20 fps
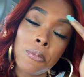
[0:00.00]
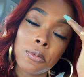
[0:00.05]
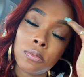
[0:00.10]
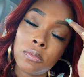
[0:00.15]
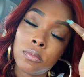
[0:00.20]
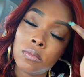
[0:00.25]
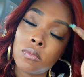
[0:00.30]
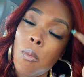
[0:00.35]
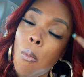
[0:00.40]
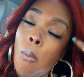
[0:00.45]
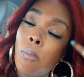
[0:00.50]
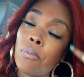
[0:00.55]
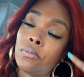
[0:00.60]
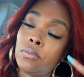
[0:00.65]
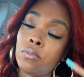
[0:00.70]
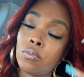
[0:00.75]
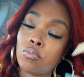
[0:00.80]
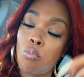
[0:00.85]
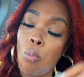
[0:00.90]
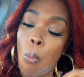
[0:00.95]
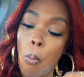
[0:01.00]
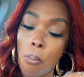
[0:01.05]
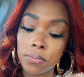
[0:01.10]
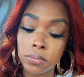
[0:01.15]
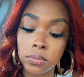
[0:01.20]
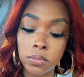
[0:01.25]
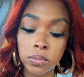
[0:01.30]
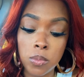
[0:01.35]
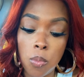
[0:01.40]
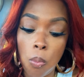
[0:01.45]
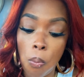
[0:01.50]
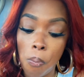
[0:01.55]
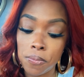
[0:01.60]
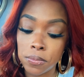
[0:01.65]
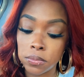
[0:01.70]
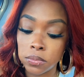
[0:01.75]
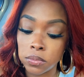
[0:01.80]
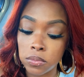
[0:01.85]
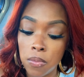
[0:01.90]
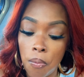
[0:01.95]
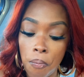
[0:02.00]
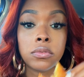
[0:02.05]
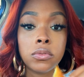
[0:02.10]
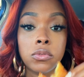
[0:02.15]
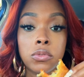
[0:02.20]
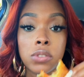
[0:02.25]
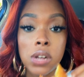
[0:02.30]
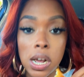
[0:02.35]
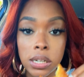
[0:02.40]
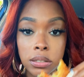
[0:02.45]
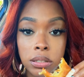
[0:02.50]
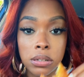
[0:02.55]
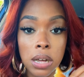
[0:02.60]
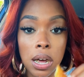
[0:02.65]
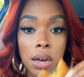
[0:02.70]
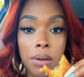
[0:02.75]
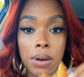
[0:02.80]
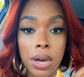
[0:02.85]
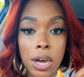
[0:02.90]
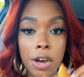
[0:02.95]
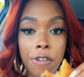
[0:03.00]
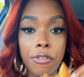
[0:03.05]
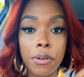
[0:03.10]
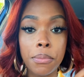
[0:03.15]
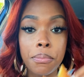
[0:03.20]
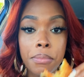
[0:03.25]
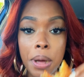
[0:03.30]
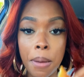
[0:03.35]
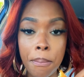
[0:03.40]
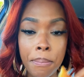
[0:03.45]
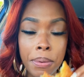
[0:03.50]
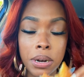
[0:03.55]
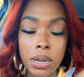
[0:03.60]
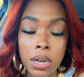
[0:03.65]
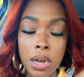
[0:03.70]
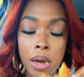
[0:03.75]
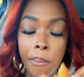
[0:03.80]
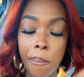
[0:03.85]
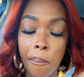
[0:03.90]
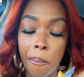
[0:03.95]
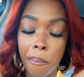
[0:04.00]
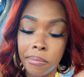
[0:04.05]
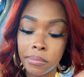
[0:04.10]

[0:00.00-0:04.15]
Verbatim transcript: Mm-hmm. Mm-hmm. Just how I remember them.